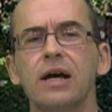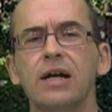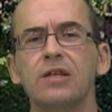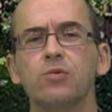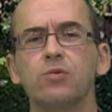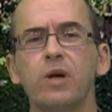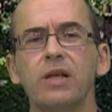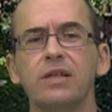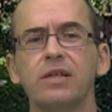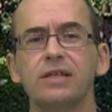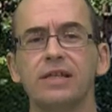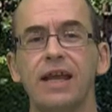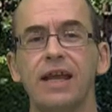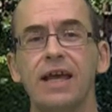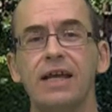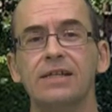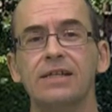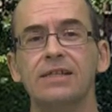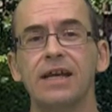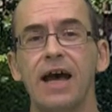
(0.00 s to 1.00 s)
as well as an
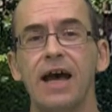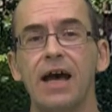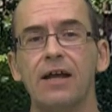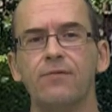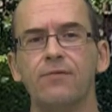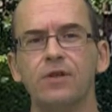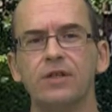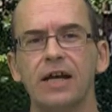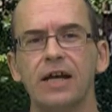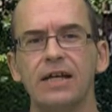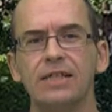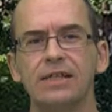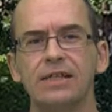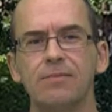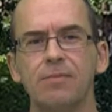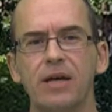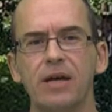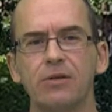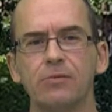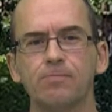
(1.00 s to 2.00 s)
end to
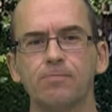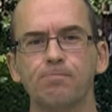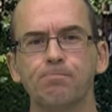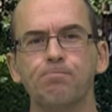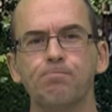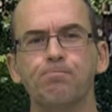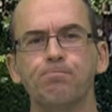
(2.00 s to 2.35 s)
advertising mail.